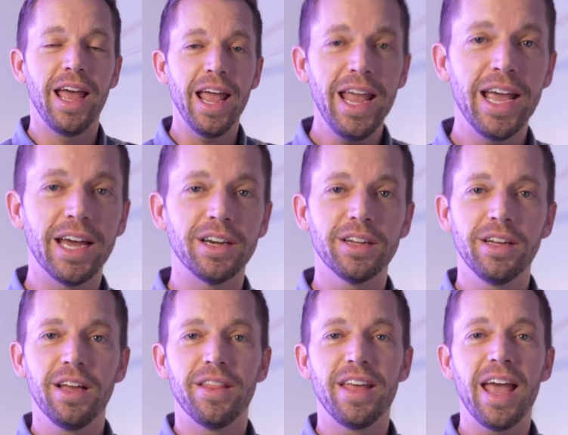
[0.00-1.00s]
and
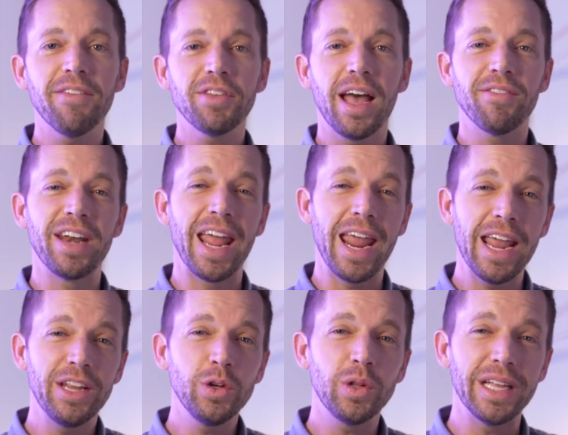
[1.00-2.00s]
they have to have an
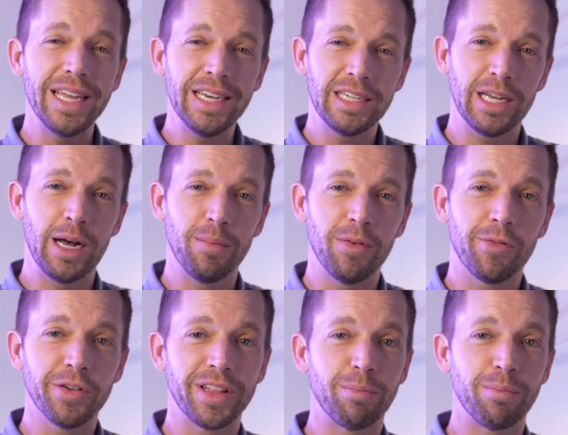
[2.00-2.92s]
annual income for the